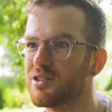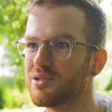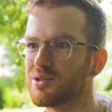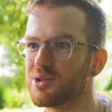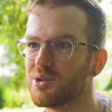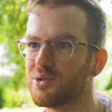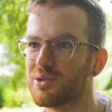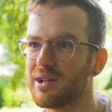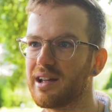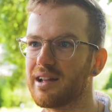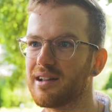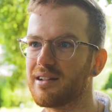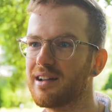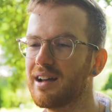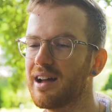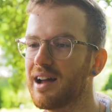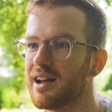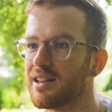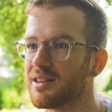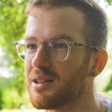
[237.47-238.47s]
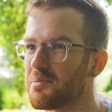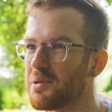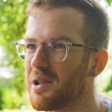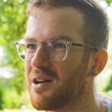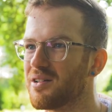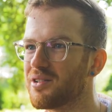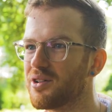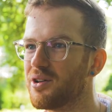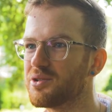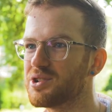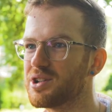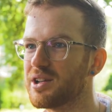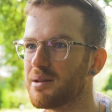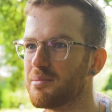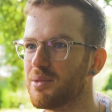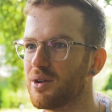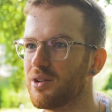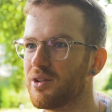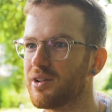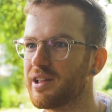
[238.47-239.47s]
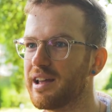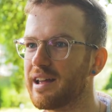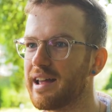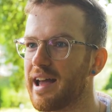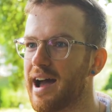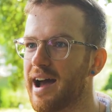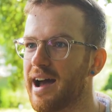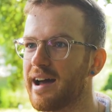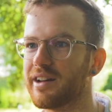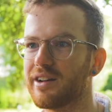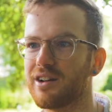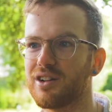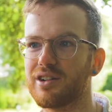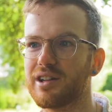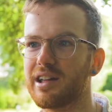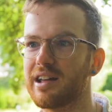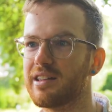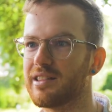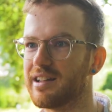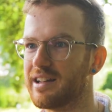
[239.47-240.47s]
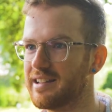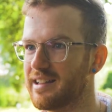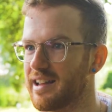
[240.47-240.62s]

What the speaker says: you're talking the plant Golgi I'm looking at and looking at